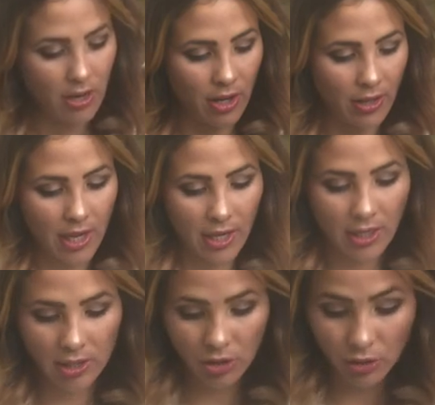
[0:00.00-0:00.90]
Not that I
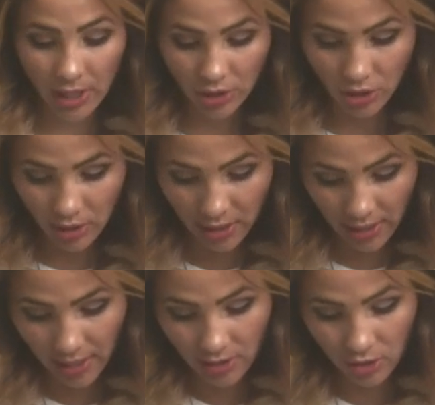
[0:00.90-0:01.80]
need distractions, I
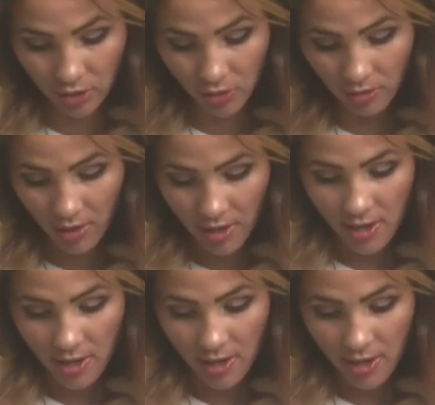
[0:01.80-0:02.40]
get so